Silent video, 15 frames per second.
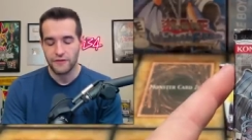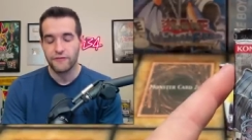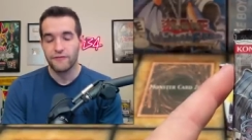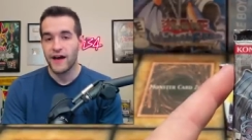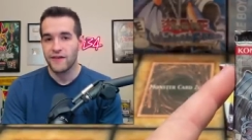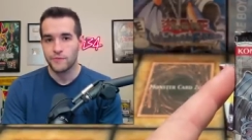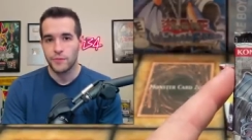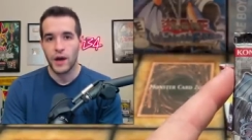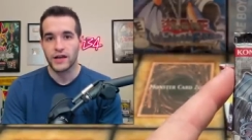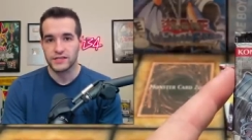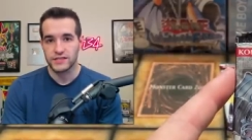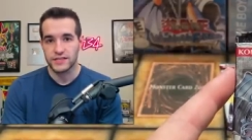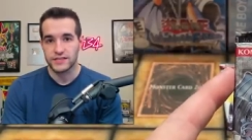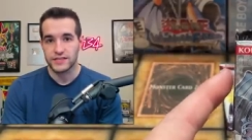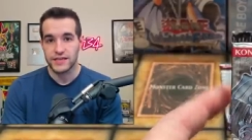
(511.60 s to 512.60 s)
five
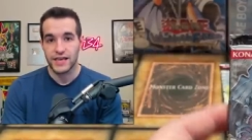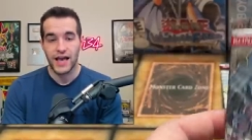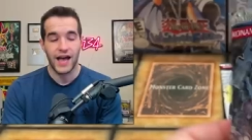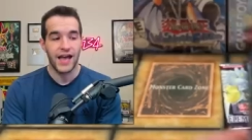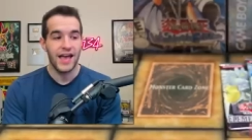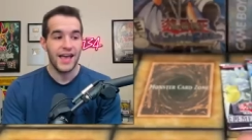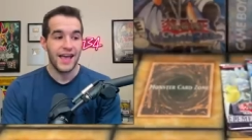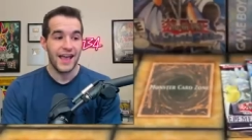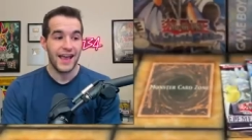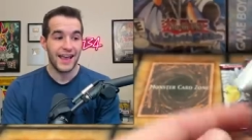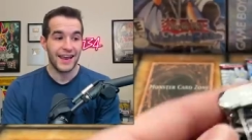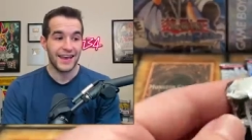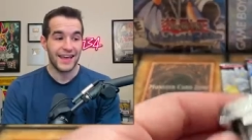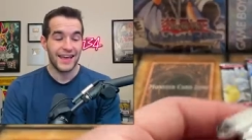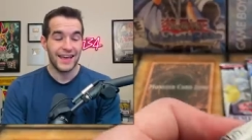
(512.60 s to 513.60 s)
boxes. Yeah,
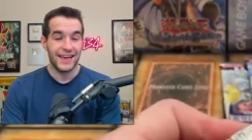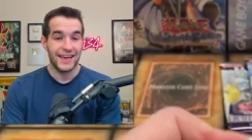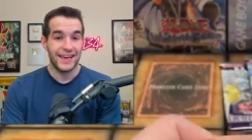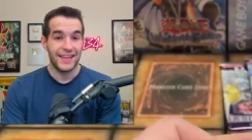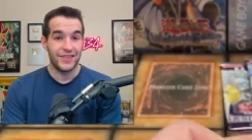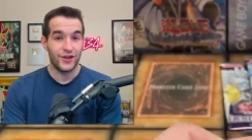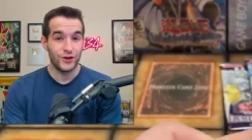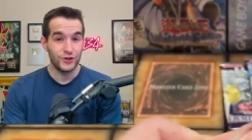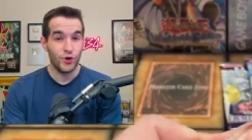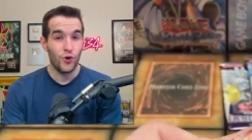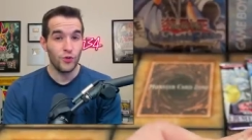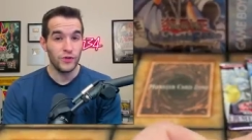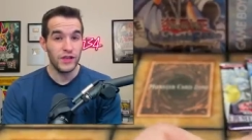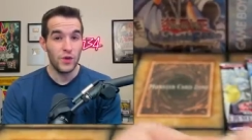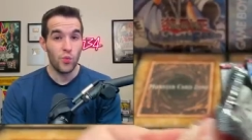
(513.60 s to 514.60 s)
and there's
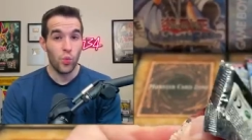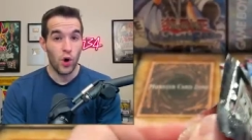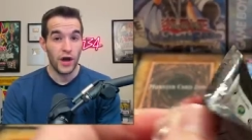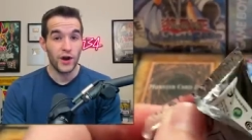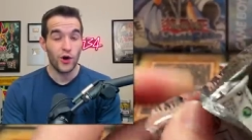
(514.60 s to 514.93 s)
only one